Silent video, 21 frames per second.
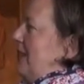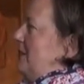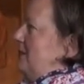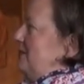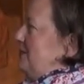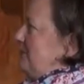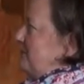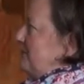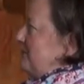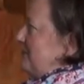
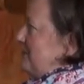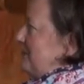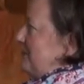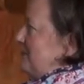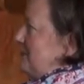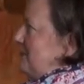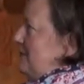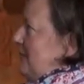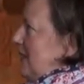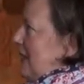
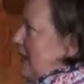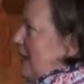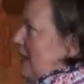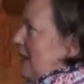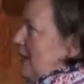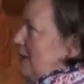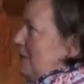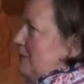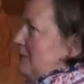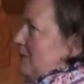that
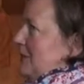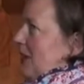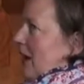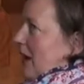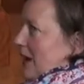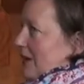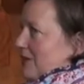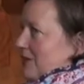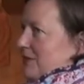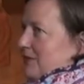um,
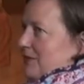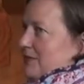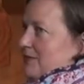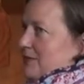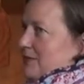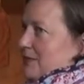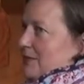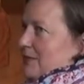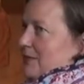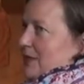
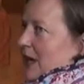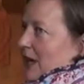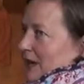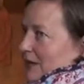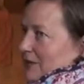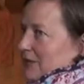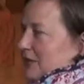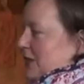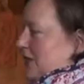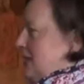
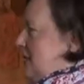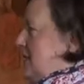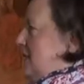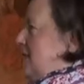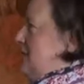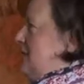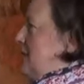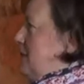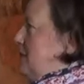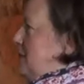conflict
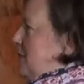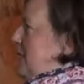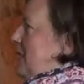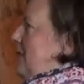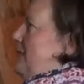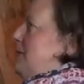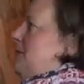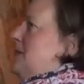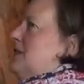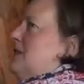is
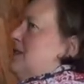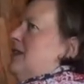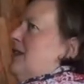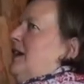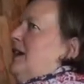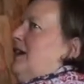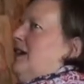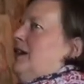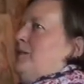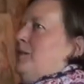sometimes
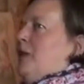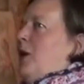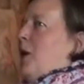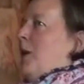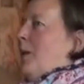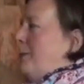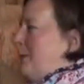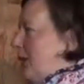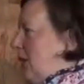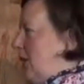uh,
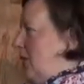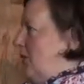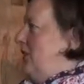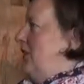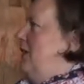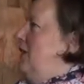part